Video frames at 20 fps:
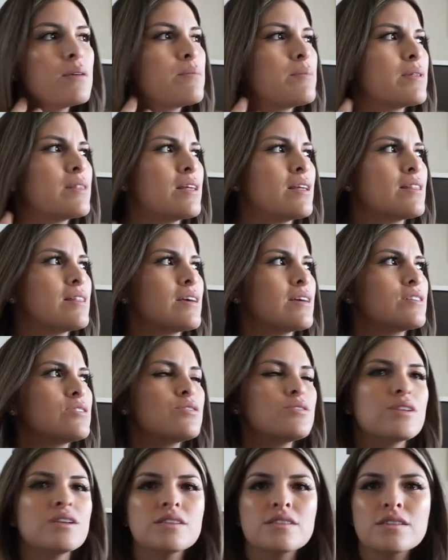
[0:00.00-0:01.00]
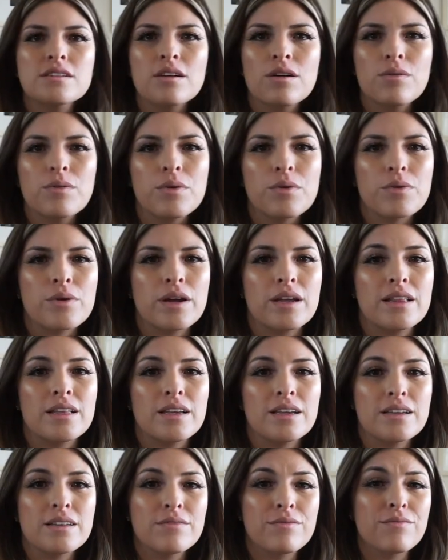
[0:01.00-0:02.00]
but then like 2 days ago we were at
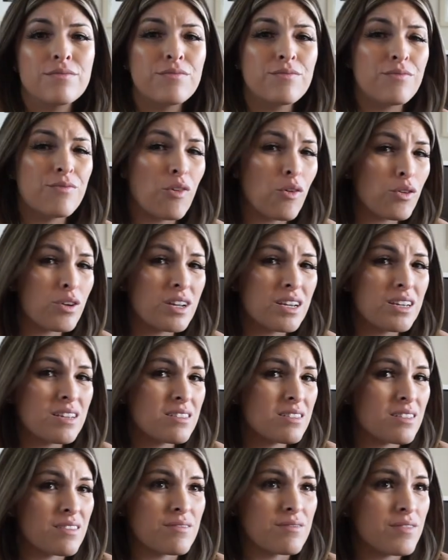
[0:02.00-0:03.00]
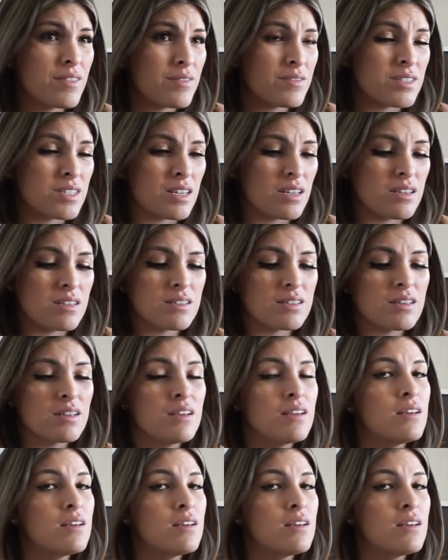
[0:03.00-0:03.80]
like 40s and 50s.